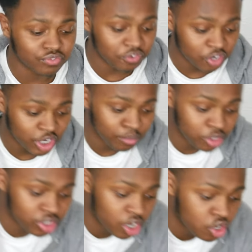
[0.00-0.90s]

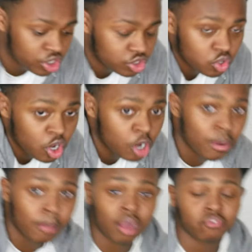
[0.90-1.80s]
because I couldn't talk,
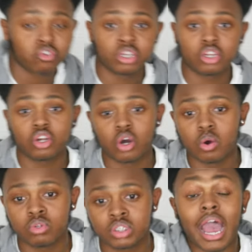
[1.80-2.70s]
my mouth couldn't close.